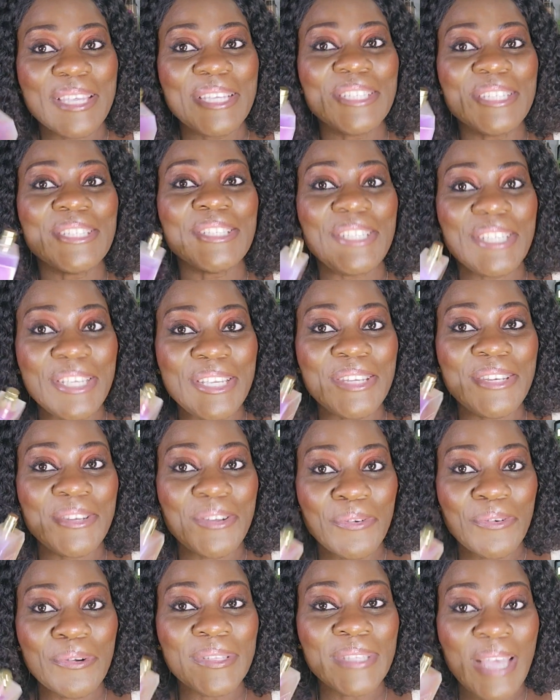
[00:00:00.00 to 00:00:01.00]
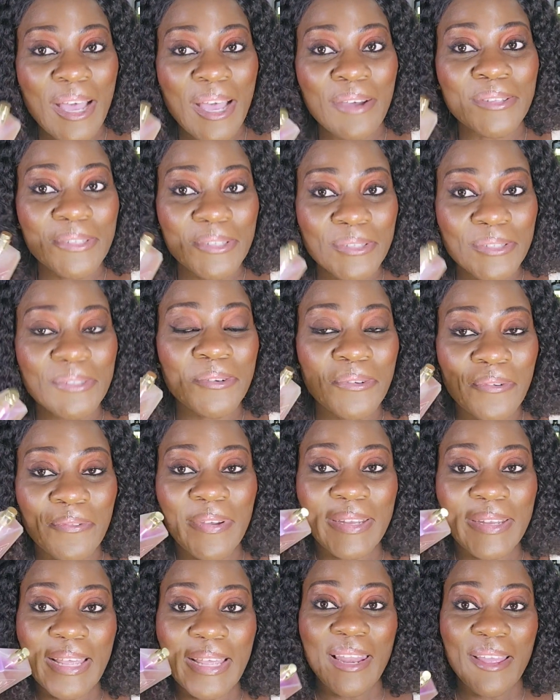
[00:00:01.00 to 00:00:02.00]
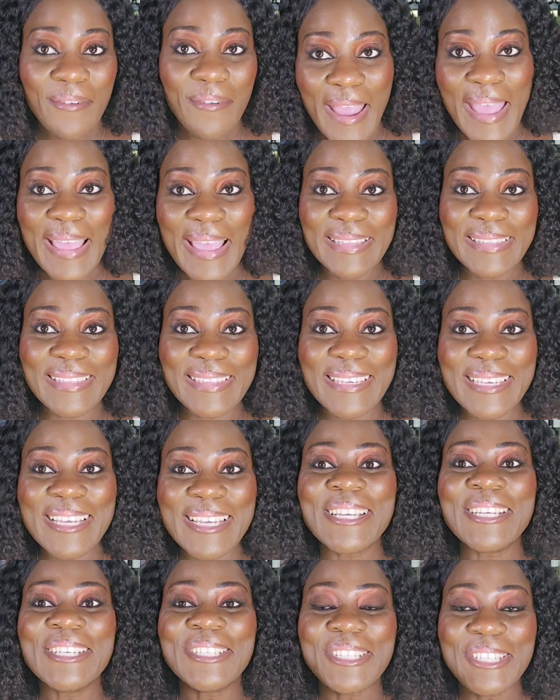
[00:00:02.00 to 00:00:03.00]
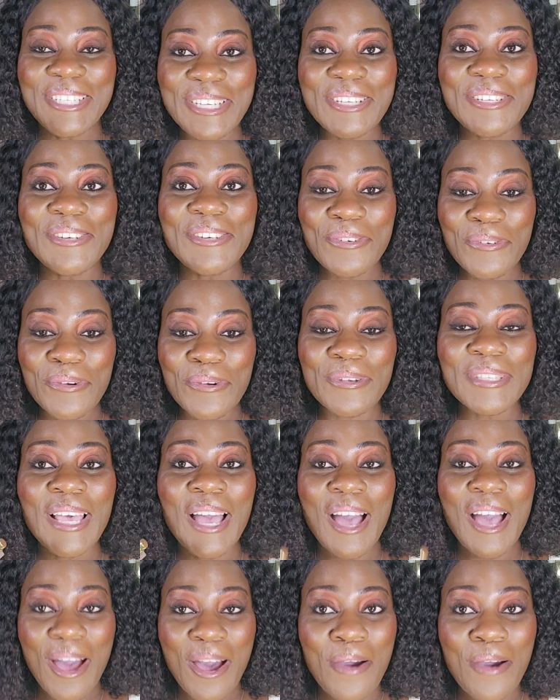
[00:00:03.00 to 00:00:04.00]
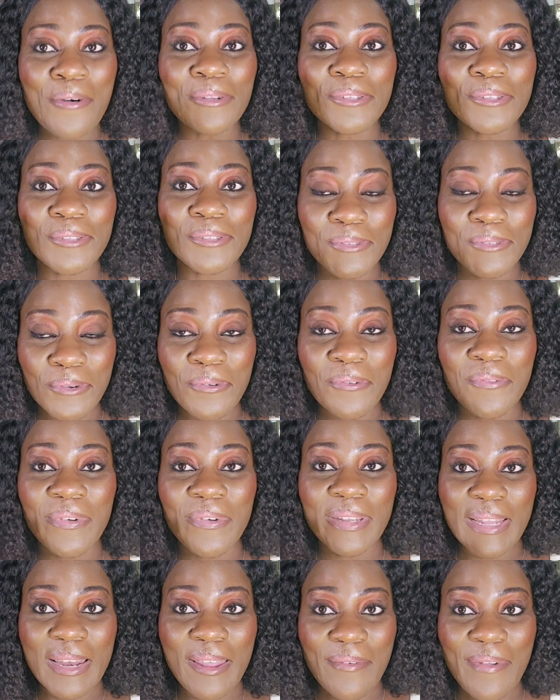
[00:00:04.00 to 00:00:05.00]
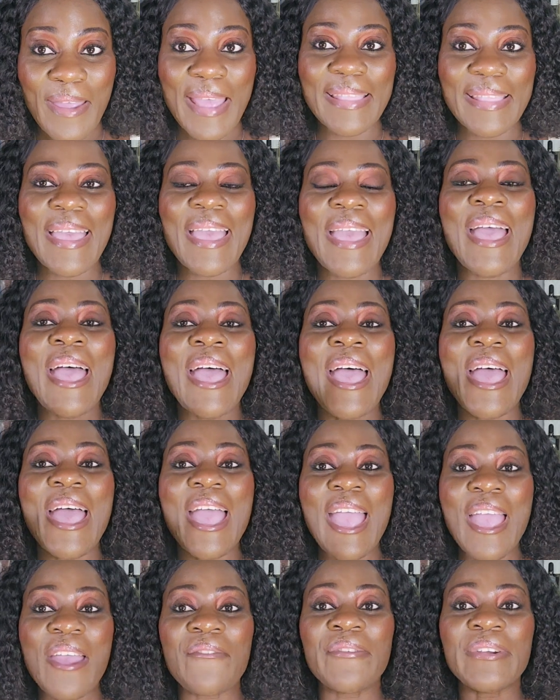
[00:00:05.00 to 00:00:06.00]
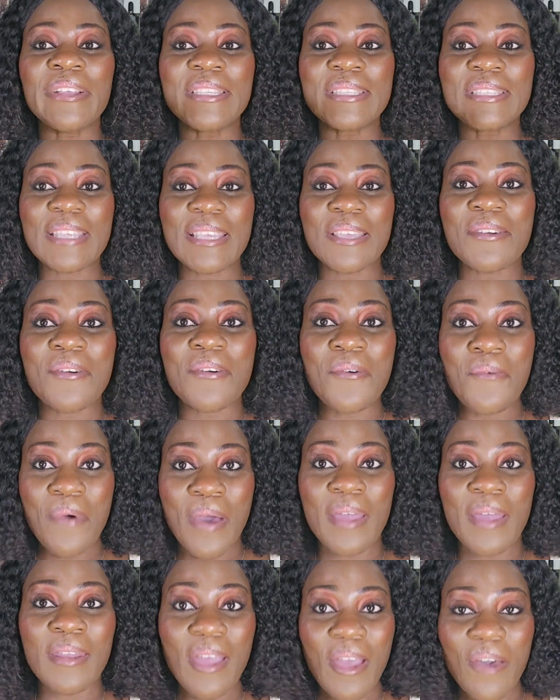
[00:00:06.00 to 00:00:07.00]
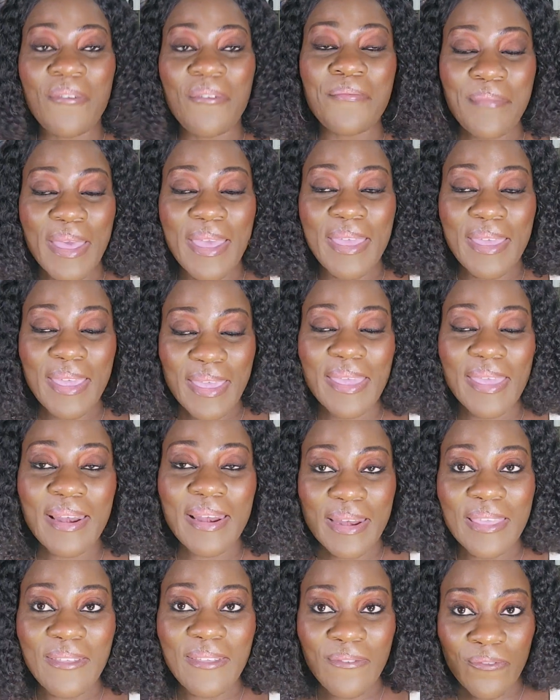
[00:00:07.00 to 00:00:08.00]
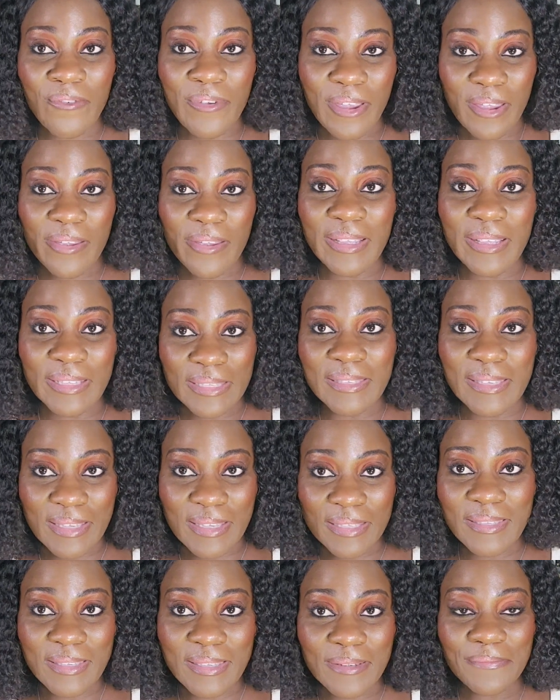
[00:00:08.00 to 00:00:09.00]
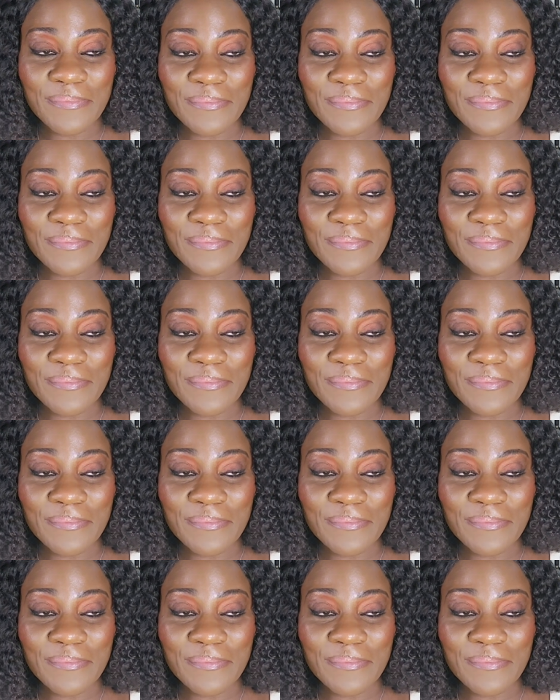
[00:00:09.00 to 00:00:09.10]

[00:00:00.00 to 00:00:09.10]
she knows how to do vanilla right. She knows how to do vanilla right. Every single one of my Kayali fragrances